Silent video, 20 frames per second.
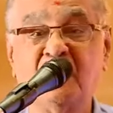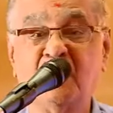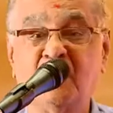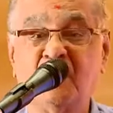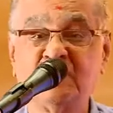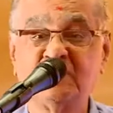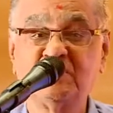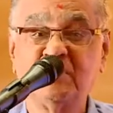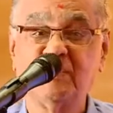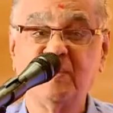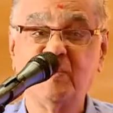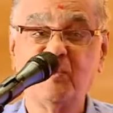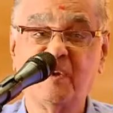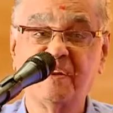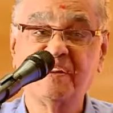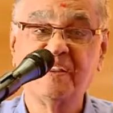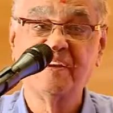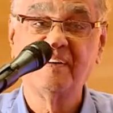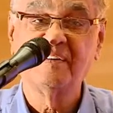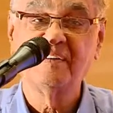will also be
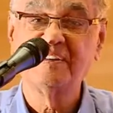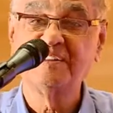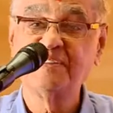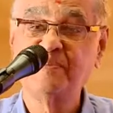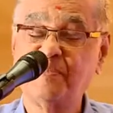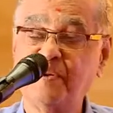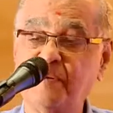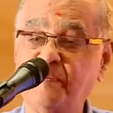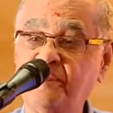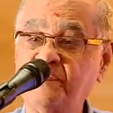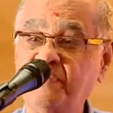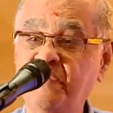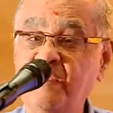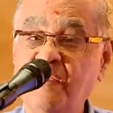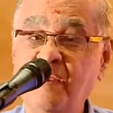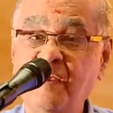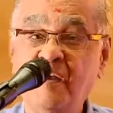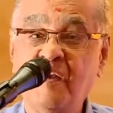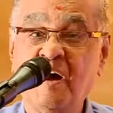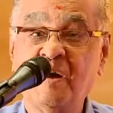working on his problem.
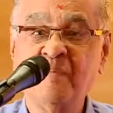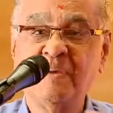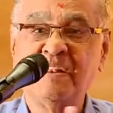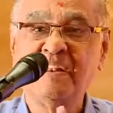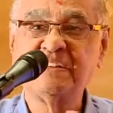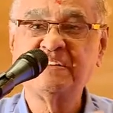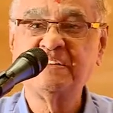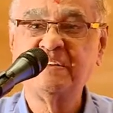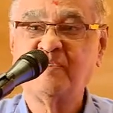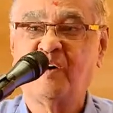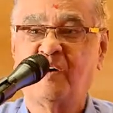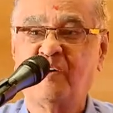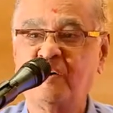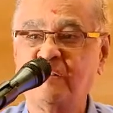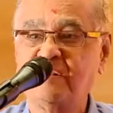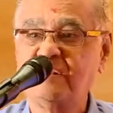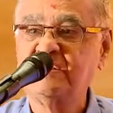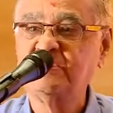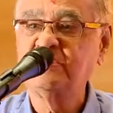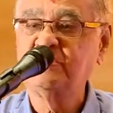Combination of
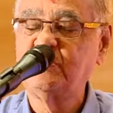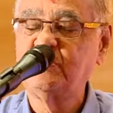all these